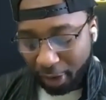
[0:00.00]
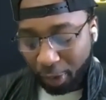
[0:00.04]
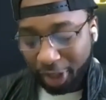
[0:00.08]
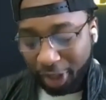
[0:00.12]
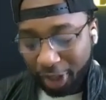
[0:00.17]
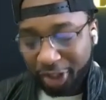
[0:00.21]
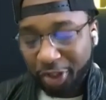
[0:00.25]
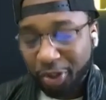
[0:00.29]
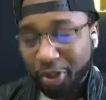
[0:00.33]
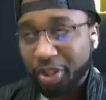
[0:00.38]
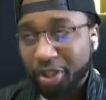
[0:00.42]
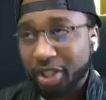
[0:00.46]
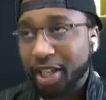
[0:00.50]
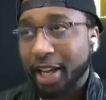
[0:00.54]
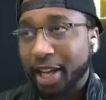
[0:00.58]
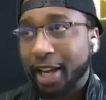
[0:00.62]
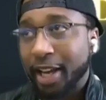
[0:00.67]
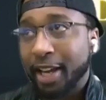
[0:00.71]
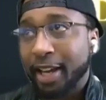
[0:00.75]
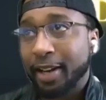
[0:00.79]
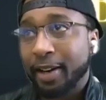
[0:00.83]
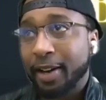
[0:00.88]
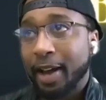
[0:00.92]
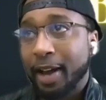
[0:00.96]
what you
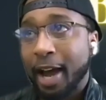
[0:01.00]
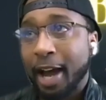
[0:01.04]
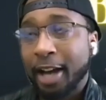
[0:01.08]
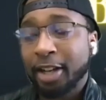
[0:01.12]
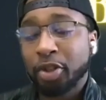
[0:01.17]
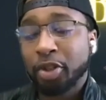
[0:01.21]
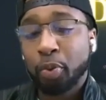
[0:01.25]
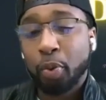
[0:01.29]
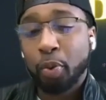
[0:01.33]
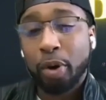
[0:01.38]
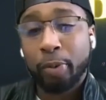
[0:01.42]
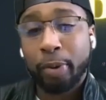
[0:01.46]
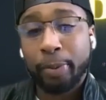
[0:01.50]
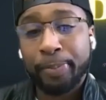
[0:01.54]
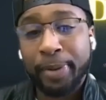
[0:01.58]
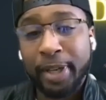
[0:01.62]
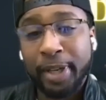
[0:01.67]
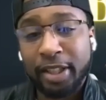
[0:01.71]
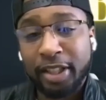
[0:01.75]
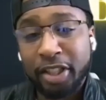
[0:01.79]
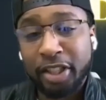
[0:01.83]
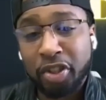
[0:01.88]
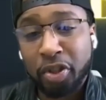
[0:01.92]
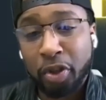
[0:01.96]
said, I just want to
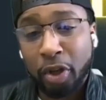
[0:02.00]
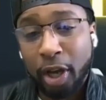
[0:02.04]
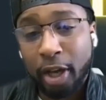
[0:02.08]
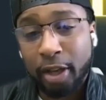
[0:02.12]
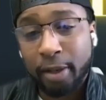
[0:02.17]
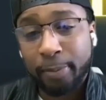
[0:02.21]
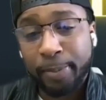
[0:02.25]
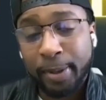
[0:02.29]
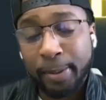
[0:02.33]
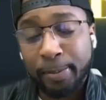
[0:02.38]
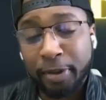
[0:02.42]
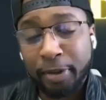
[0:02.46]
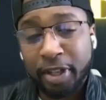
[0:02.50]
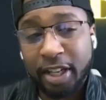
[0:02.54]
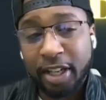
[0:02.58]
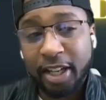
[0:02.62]
repeat this so that other people